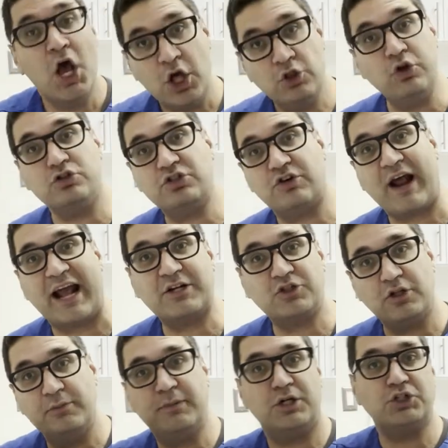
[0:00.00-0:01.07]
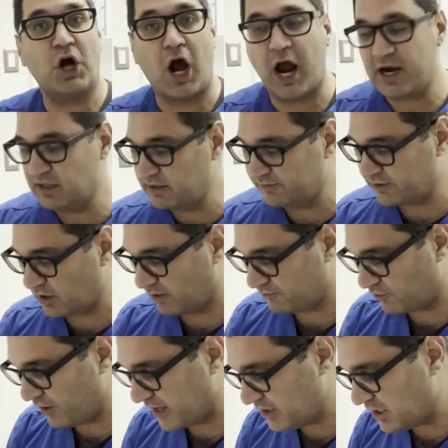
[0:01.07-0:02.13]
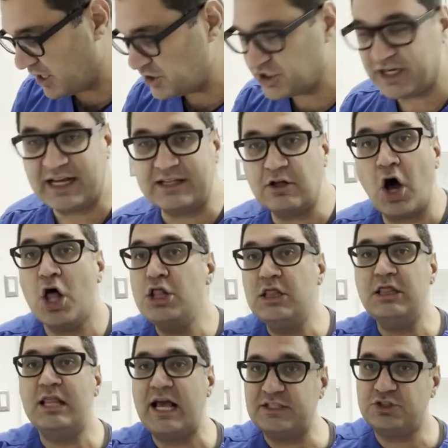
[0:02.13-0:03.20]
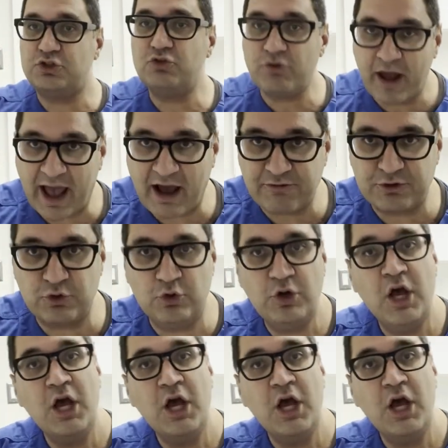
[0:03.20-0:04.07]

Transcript: Those are actually much higher level of radiation and unless you have to,